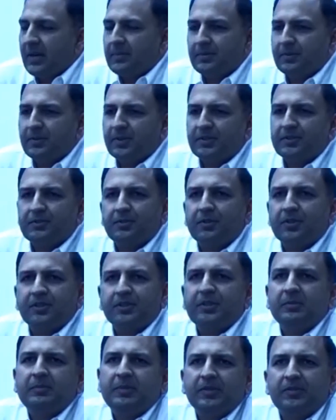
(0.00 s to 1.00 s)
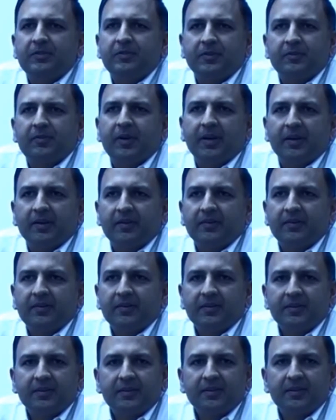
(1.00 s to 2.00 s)
Absolutely astonishing piece of
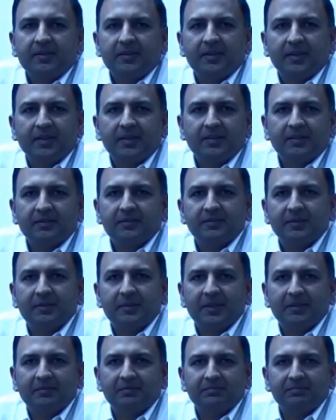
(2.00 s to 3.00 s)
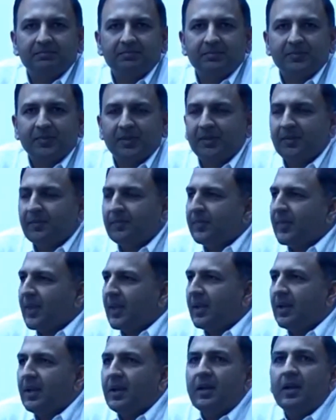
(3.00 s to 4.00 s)
advice, right? I mean,
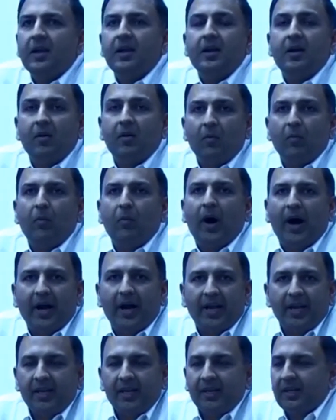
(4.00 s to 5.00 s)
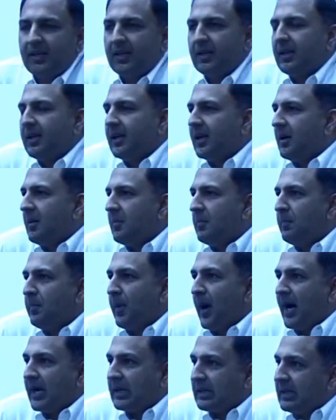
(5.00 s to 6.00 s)
why?
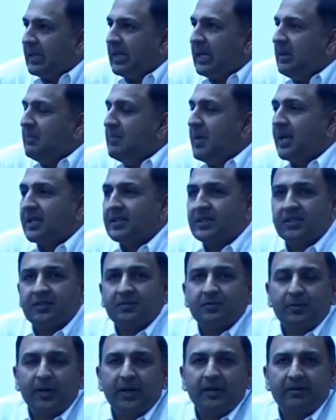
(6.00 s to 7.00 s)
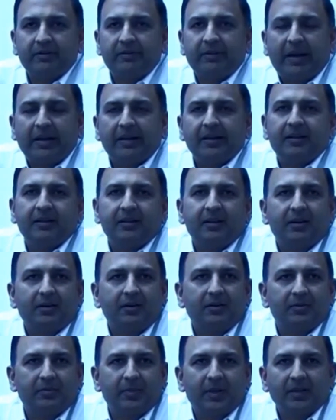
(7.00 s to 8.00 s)
Partly he makes this quite radical
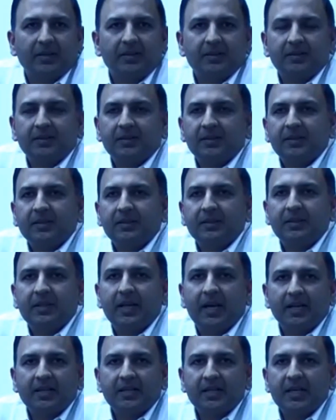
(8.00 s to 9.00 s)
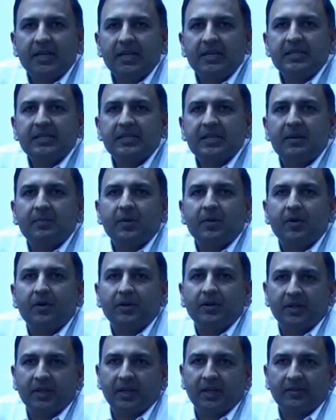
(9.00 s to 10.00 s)
argument that in some
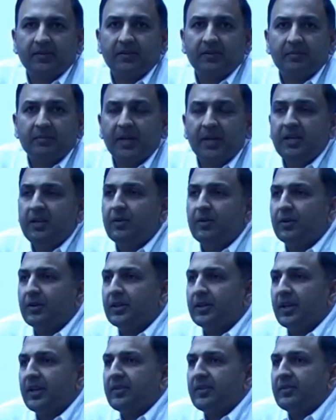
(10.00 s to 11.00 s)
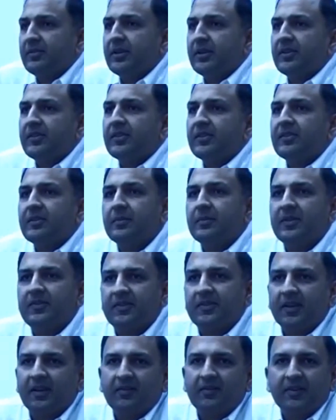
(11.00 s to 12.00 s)
contexts, or in many contexts, criticism
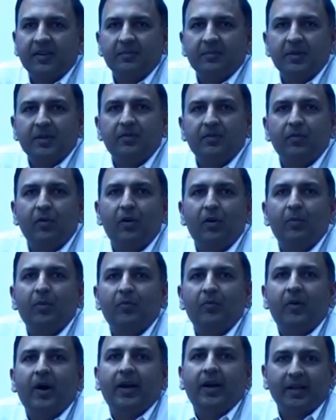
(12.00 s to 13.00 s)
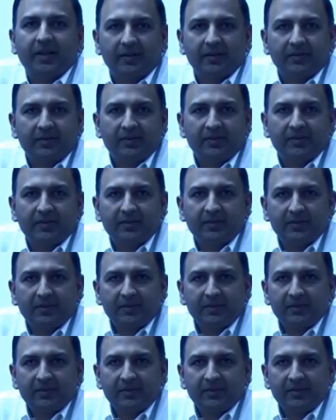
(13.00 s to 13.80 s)
itself can be a form of violence.